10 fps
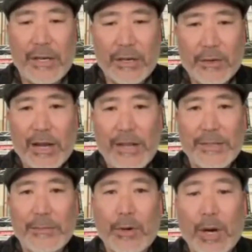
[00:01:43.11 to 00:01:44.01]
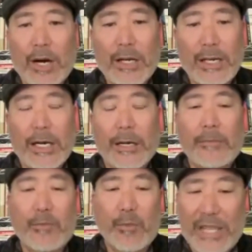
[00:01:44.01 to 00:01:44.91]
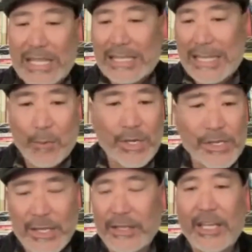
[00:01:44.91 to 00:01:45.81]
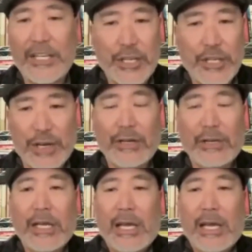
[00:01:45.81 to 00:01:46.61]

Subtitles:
autocrats abroad within networks that they share,